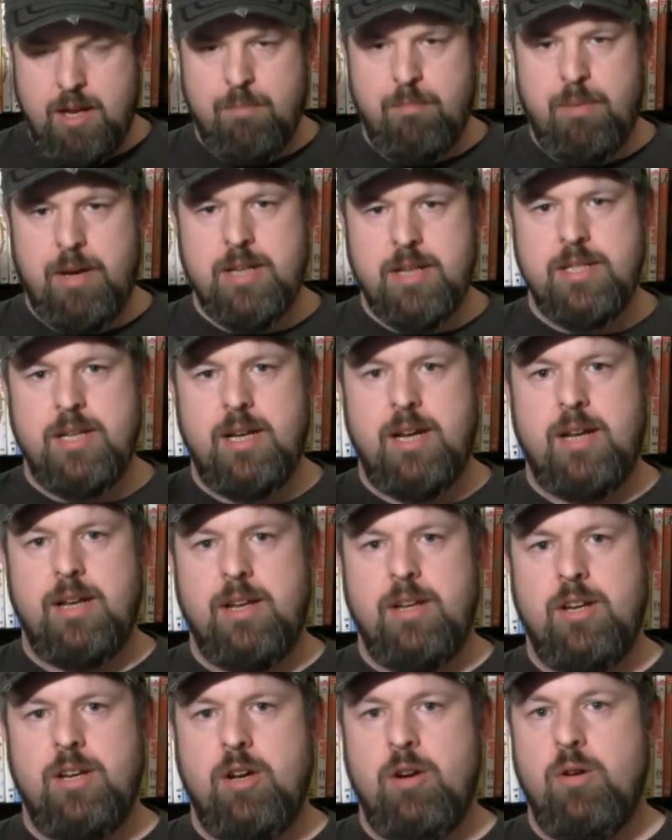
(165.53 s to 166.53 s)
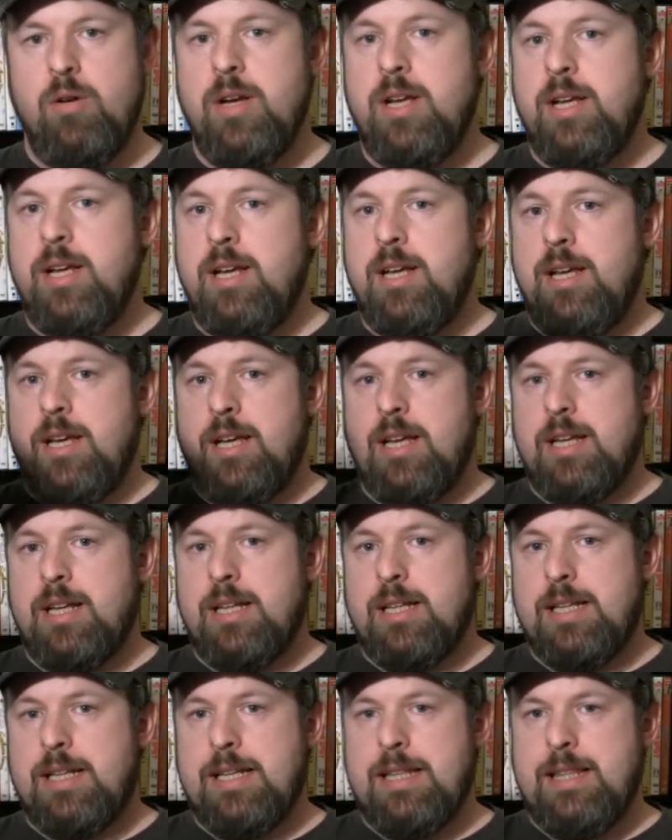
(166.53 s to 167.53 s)
But, you know,
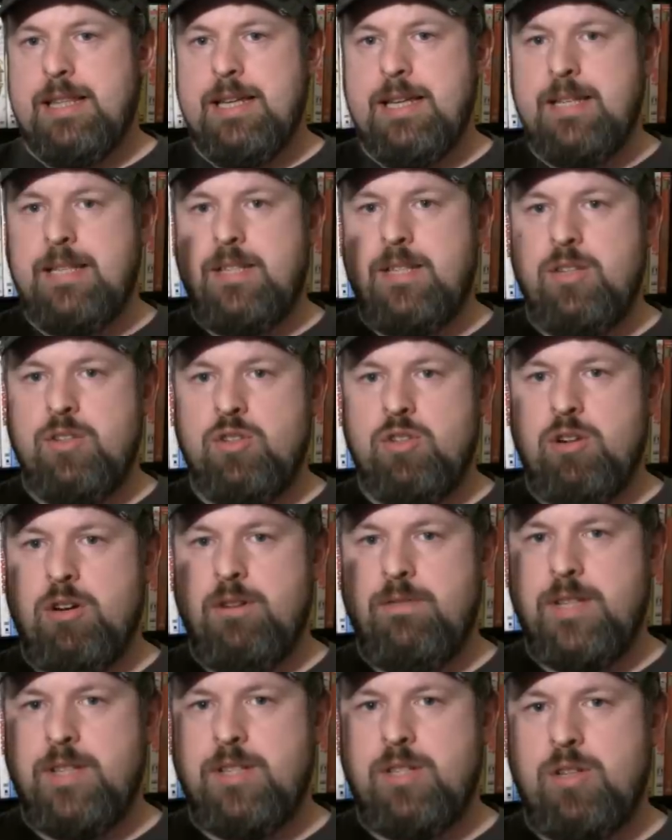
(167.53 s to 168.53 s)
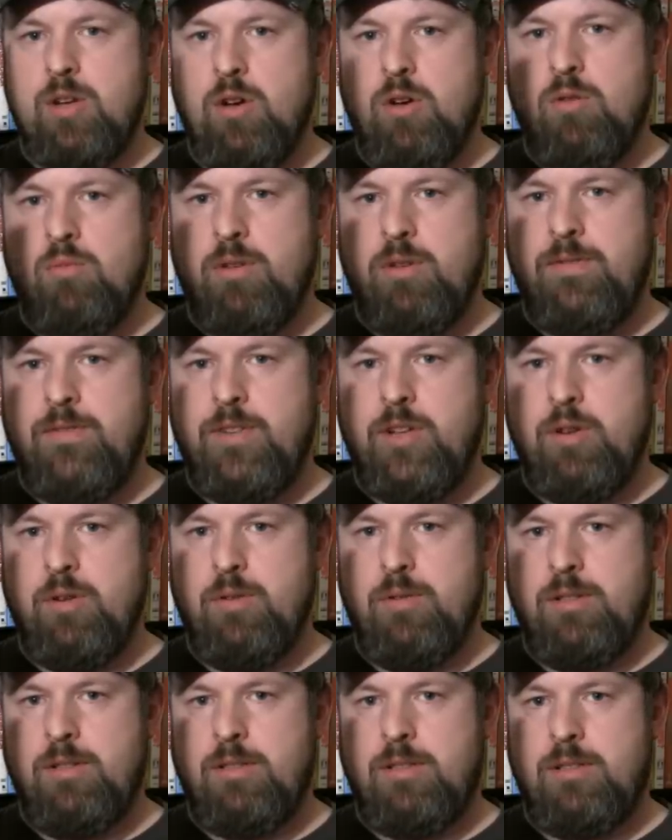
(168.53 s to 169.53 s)
this deserves its own
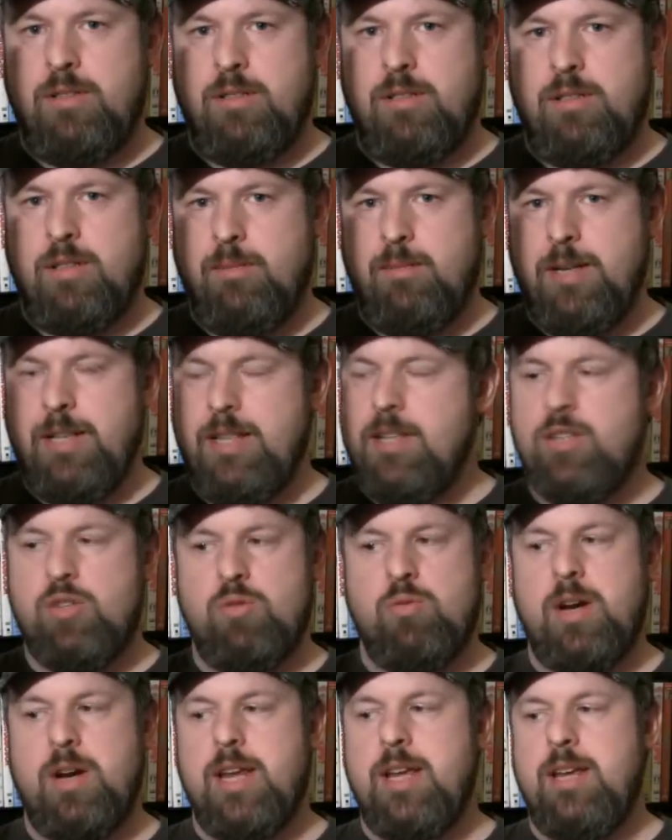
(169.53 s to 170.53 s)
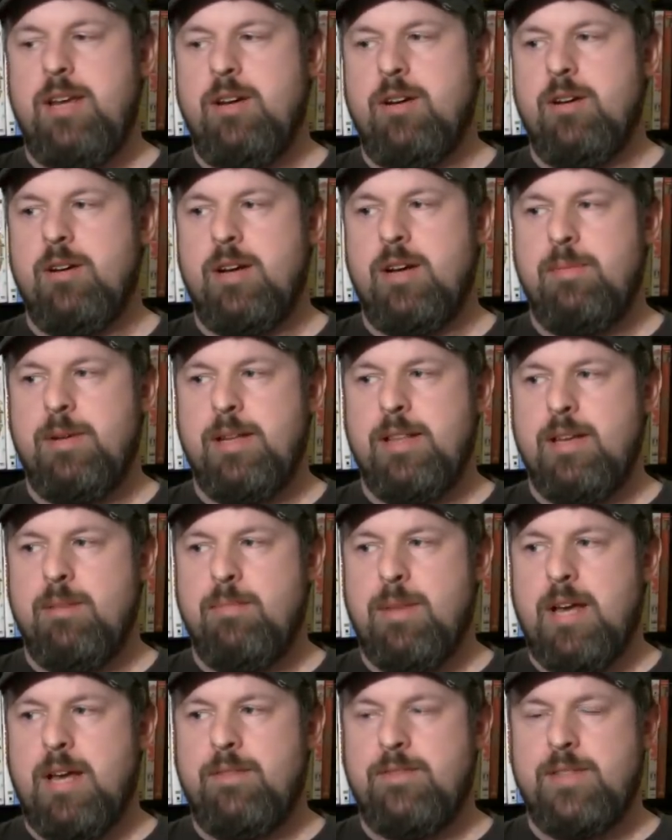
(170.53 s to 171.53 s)
review. I mean, this right here, I mean, the
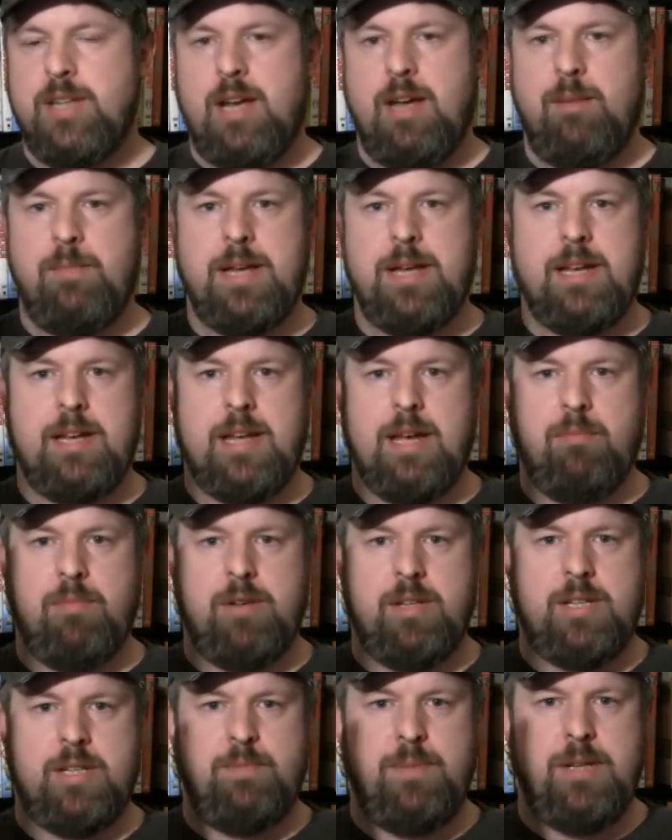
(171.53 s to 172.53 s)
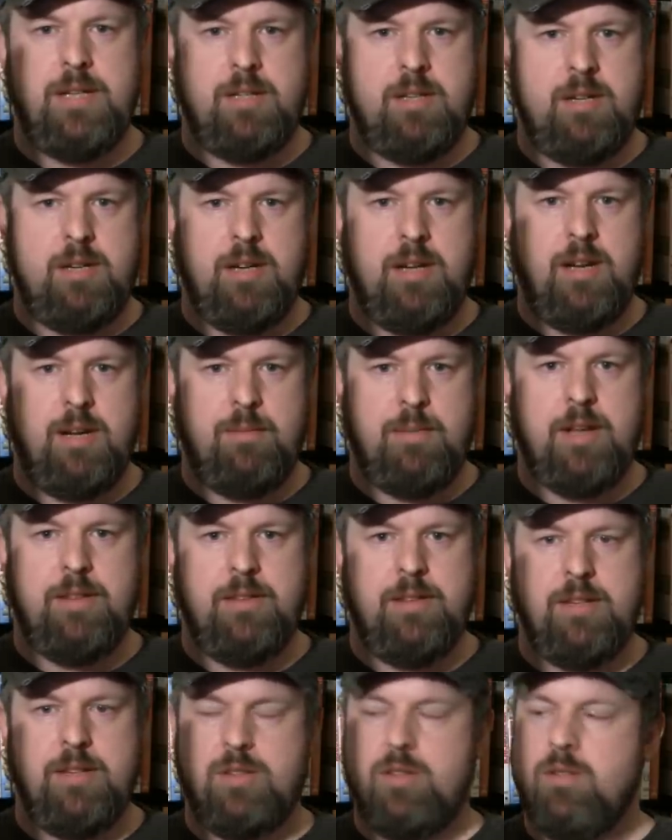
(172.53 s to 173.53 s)
amount of time I'm going to spend talking
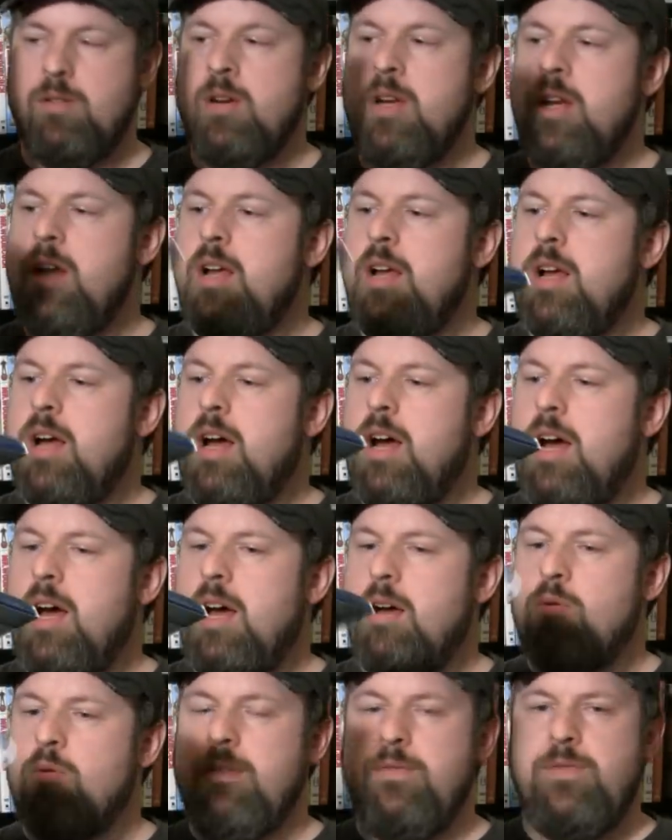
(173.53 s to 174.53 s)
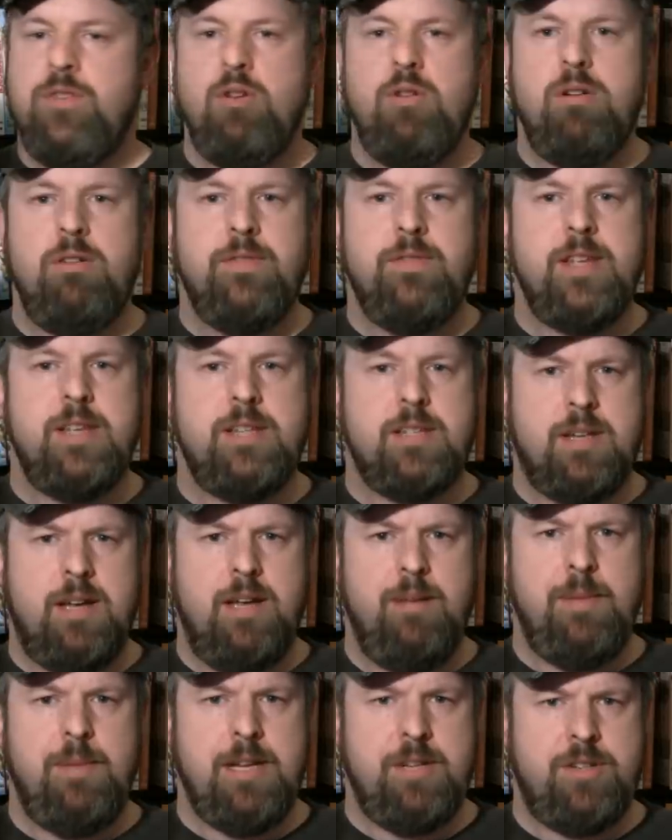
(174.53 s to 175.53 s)
about this. So, review of this
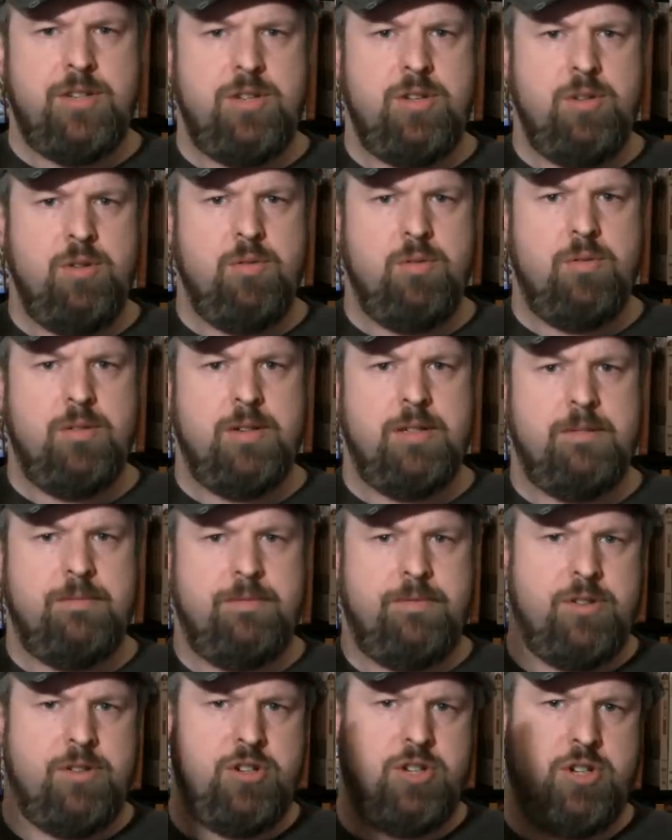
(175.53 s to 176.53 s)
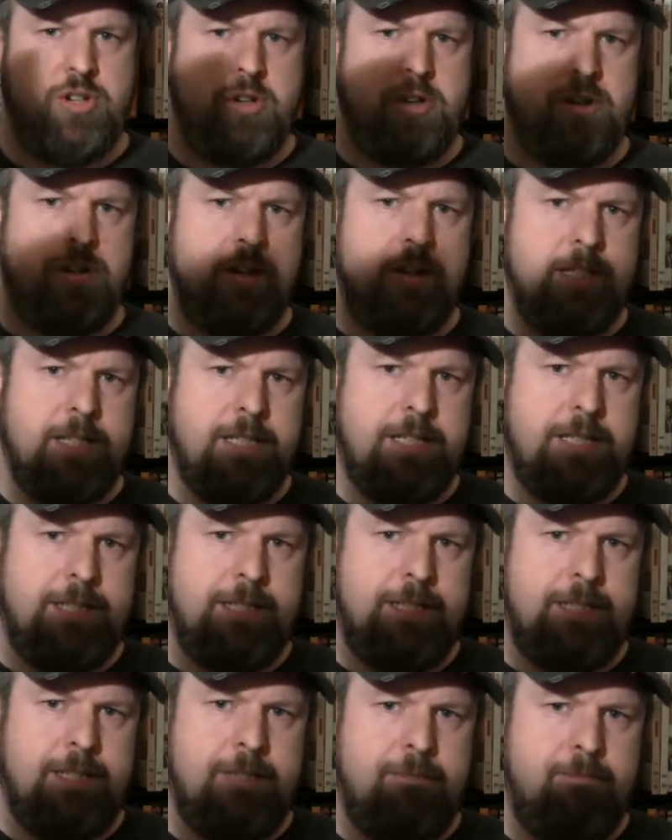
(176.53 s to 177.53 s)
coming soon, for sure.
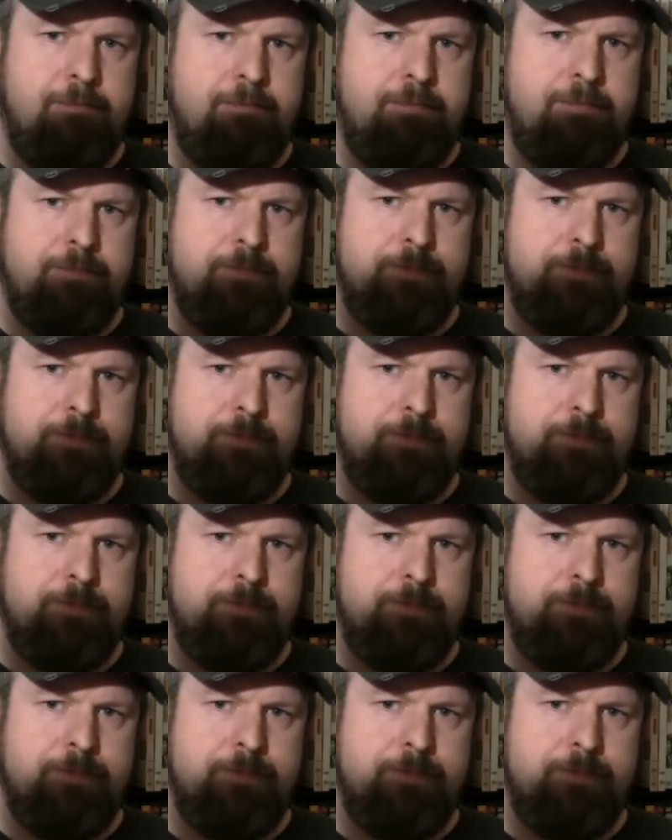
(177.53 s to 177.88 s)
And